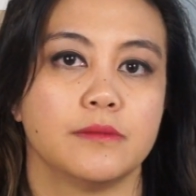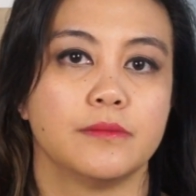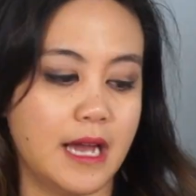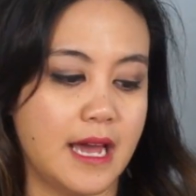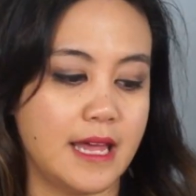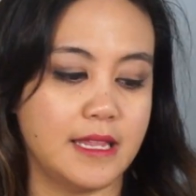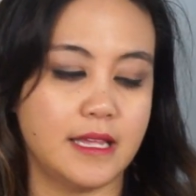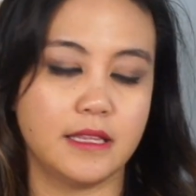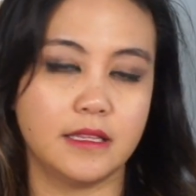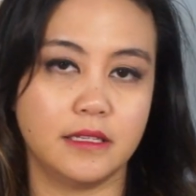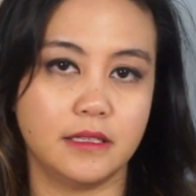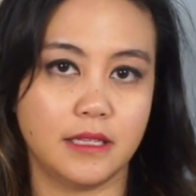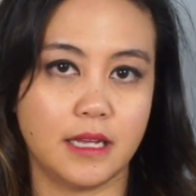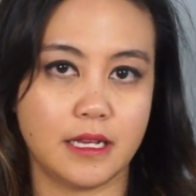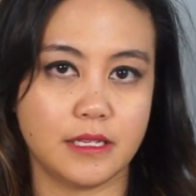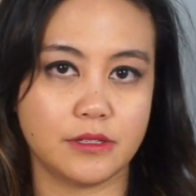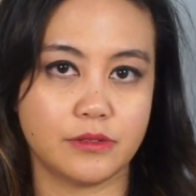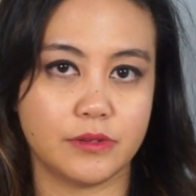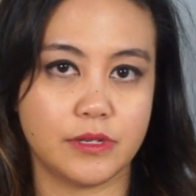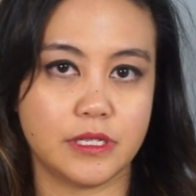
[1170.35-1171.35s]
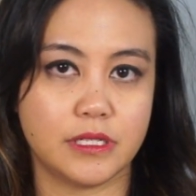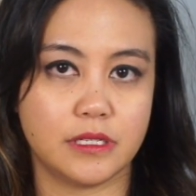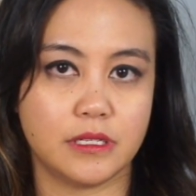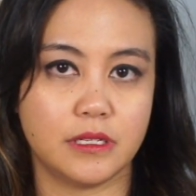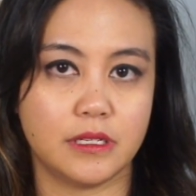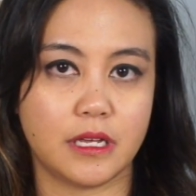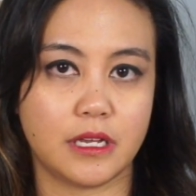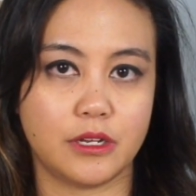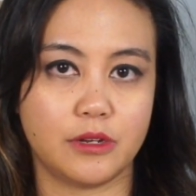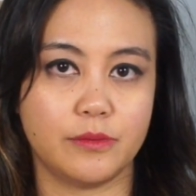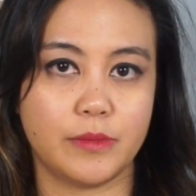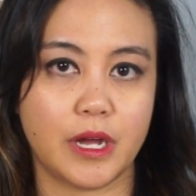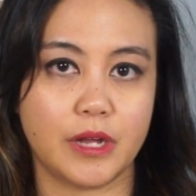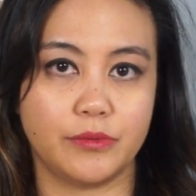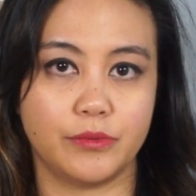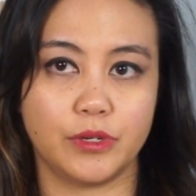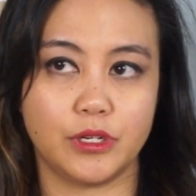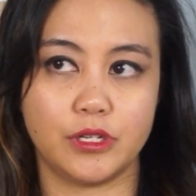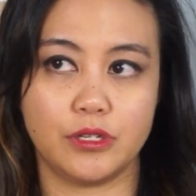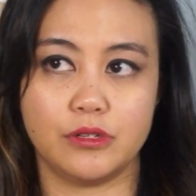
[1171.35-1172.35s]
And then the last reason that you might
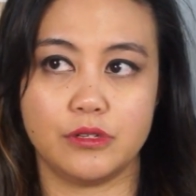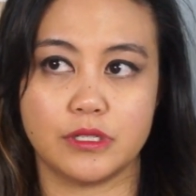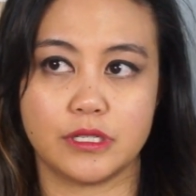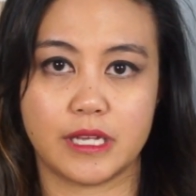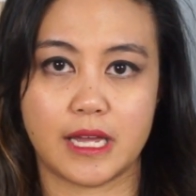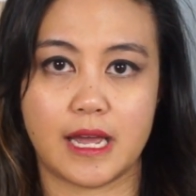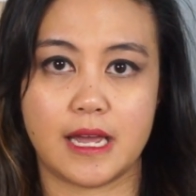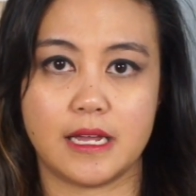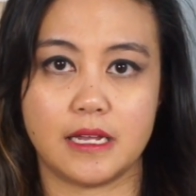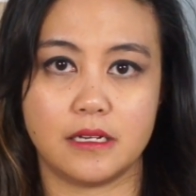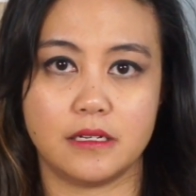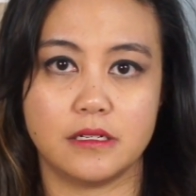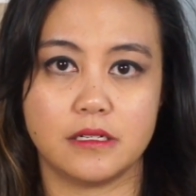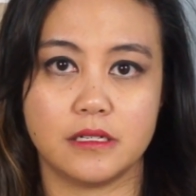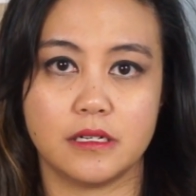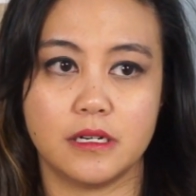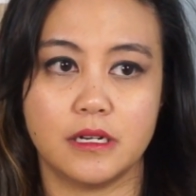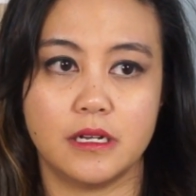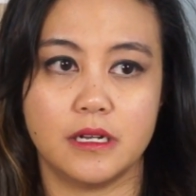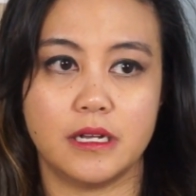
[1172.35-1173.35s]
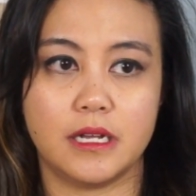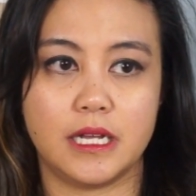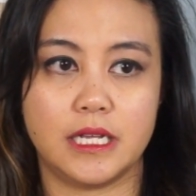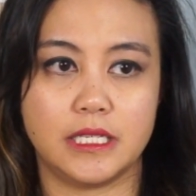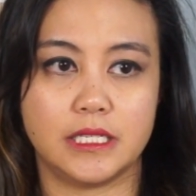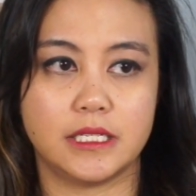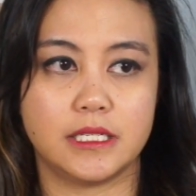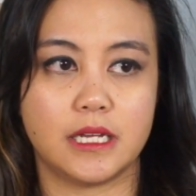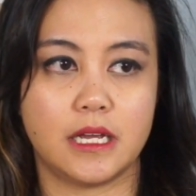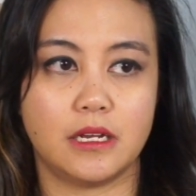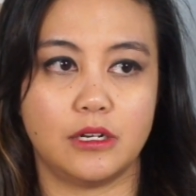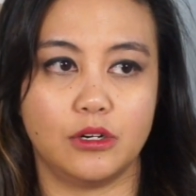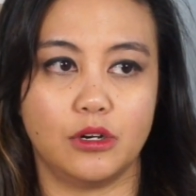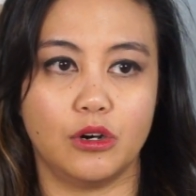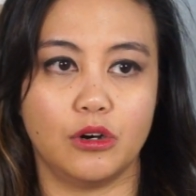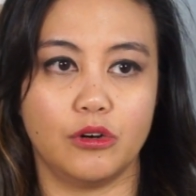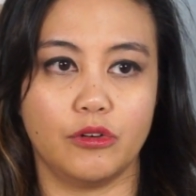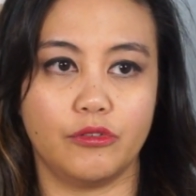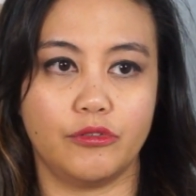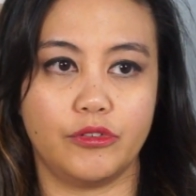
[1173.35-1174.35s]
want to use gauge instead
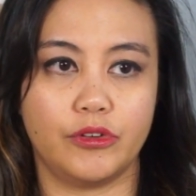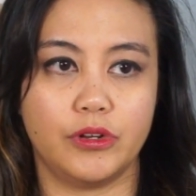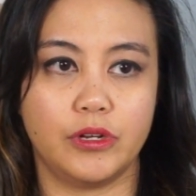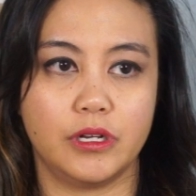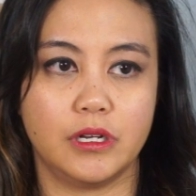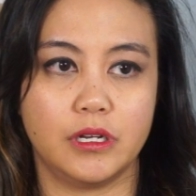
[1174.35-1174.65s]
of